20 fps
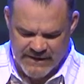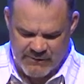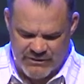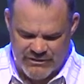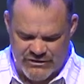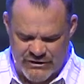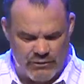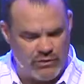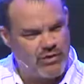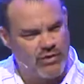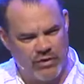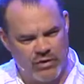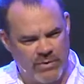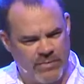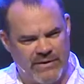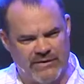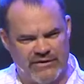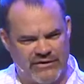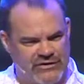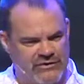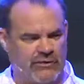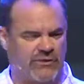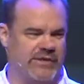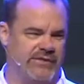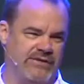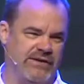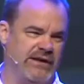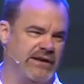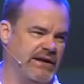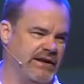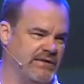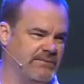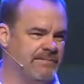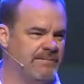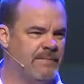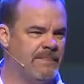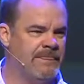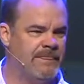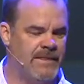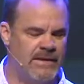Now, what's so cool about the story of
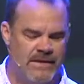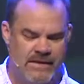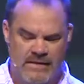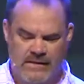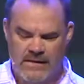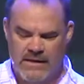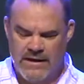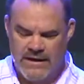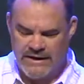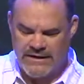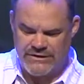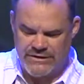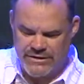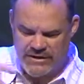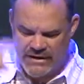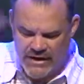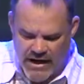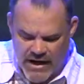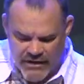Gideon is in